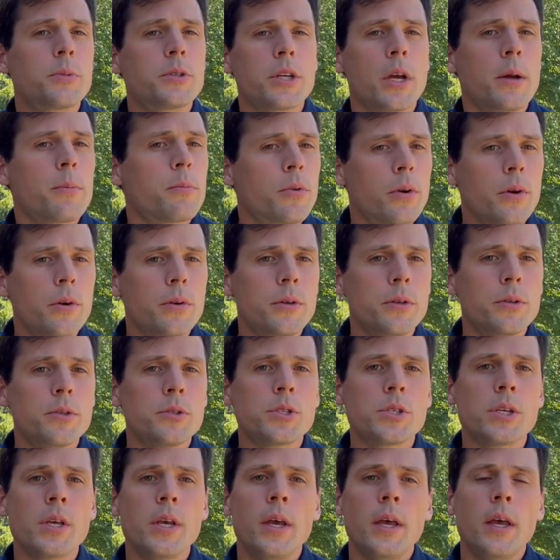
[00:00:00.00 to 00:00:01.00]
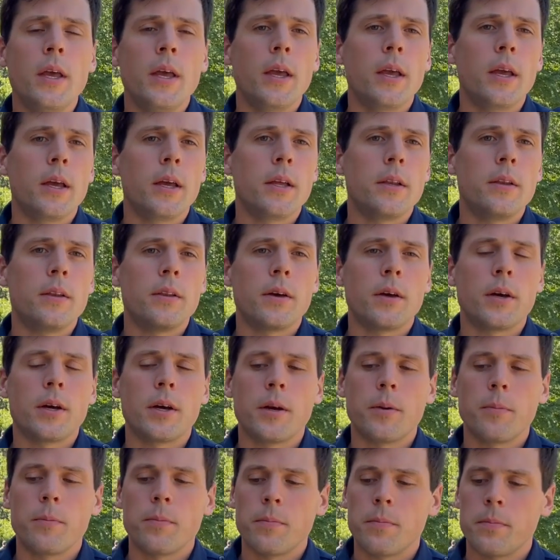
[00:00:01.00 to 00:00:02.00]
produce, and
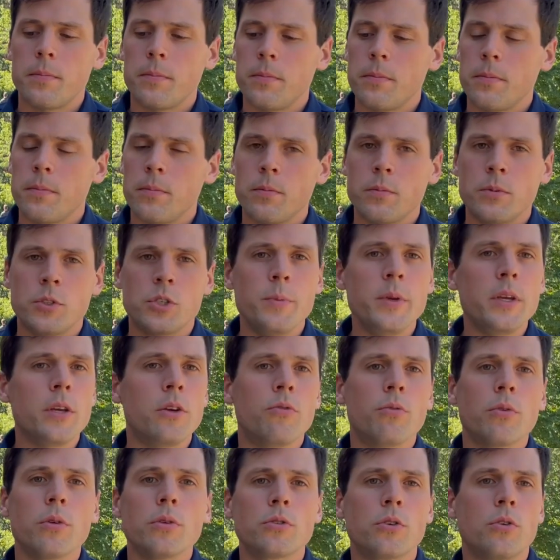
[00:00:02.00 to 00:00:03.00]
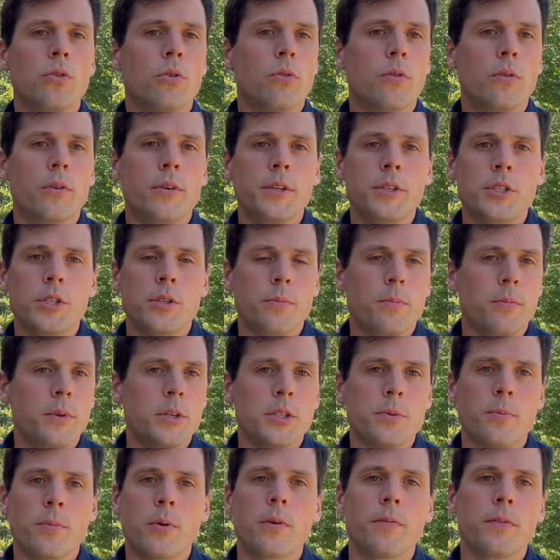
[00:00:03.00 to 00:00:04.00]
to me, grilled corn is
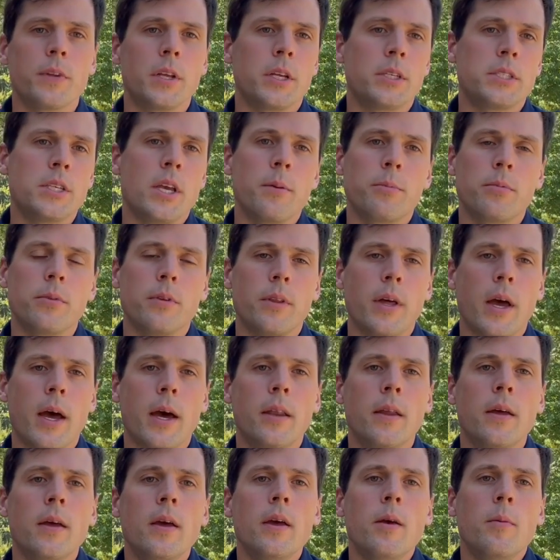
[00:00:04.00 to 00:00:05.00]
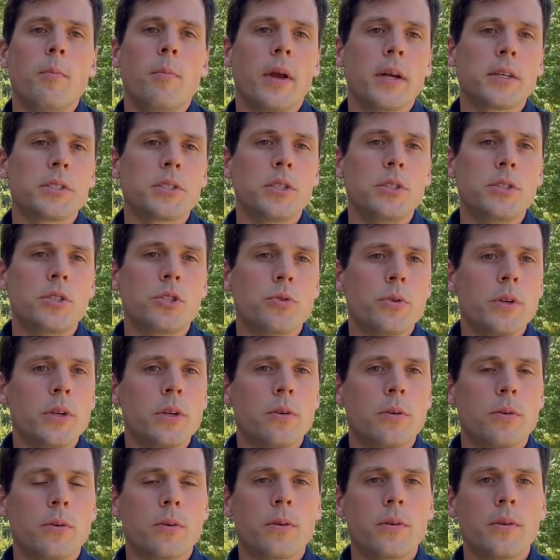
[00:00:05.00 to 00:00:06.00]
a perfect example of that. Mexican street
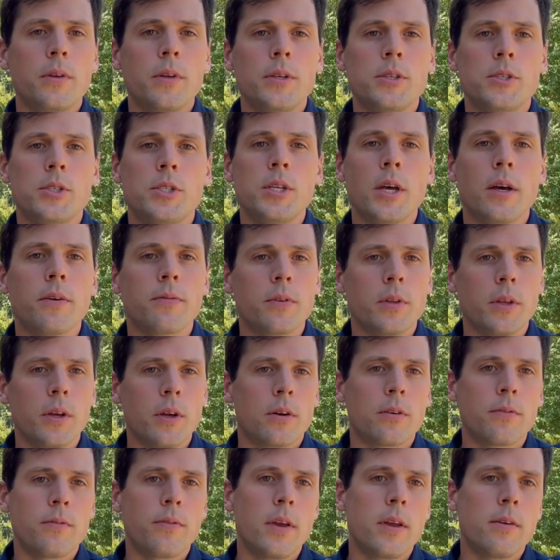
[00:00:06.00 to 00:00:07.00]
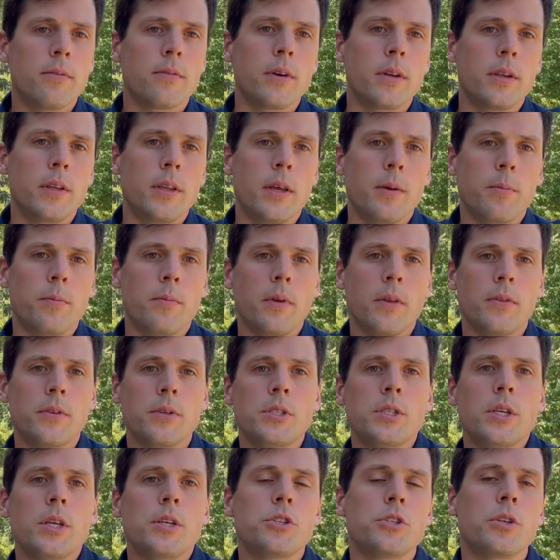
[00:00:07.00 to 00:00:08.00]
corn is definitely our favorite at the
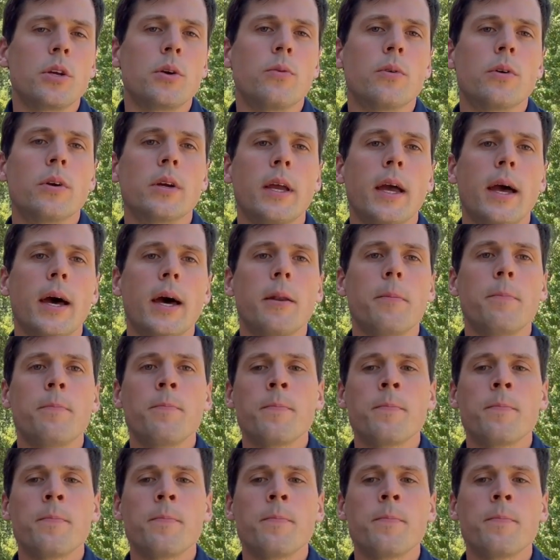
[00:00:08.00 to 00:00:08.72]
station I work at,